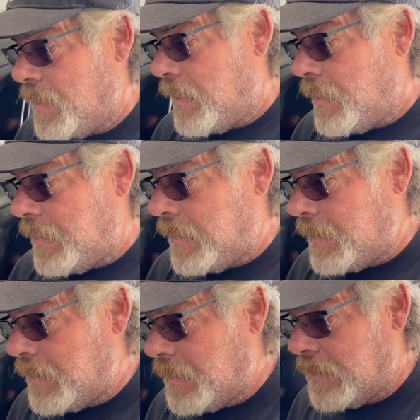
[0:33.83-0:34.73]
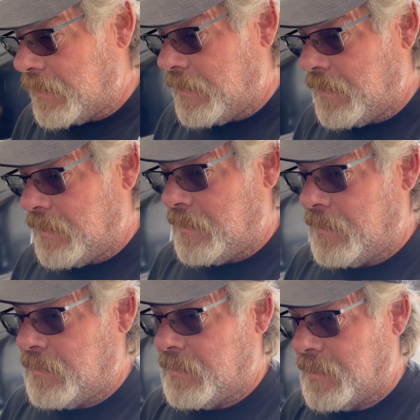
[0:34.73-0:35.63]
And
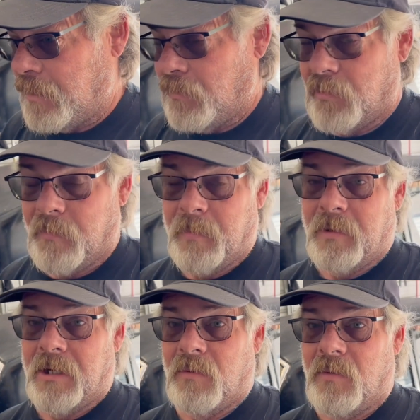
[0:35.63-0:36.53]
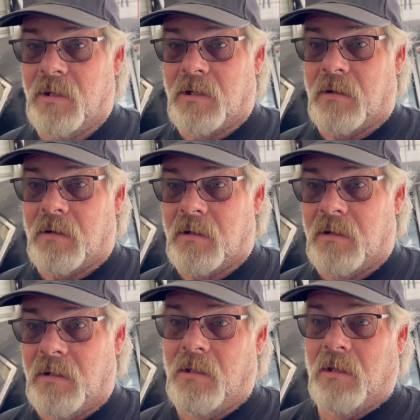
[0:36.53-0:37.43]
not only will we be bringing one
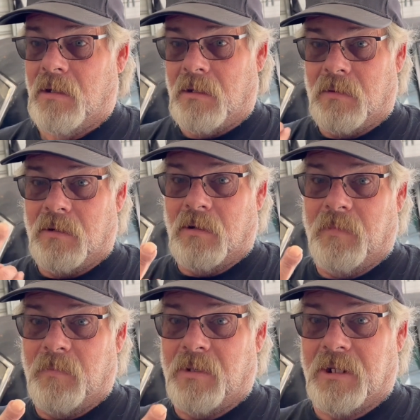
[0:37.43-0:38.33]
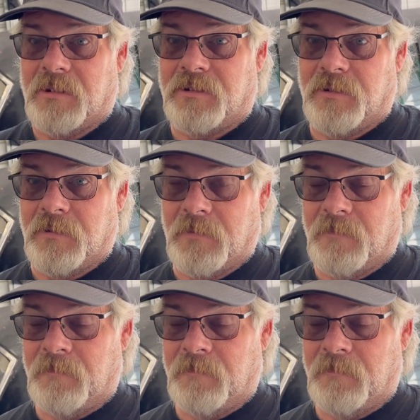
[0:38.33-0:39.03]
car, we're going to be bringing two.